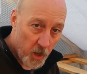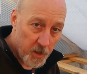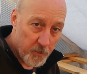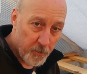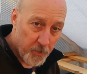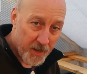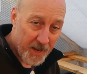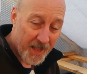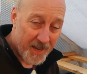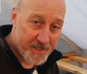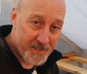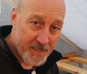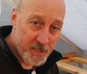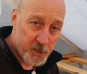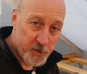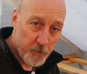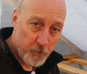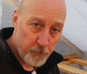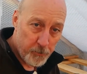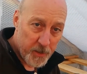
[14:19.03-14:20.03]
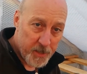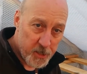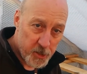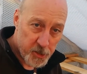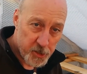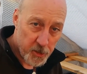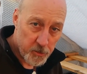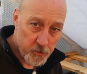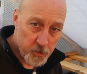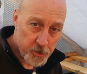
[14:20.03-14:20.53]
I planted some pea
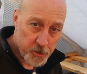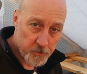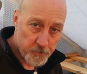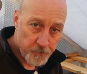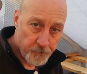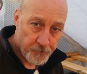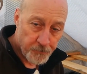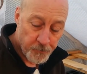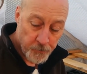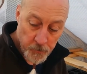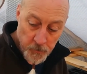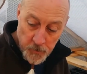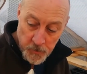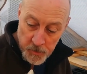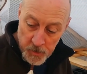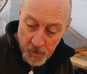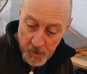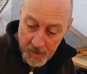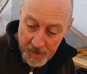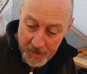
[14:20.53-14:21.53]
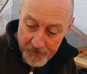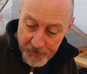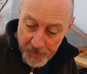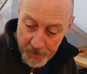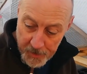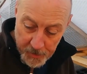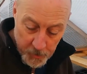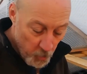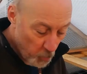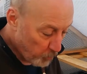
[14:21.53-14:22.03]
shoots. I had the
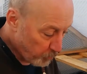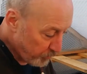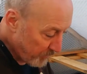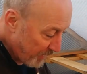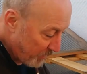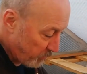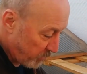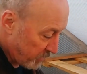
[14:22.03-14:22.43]
little brown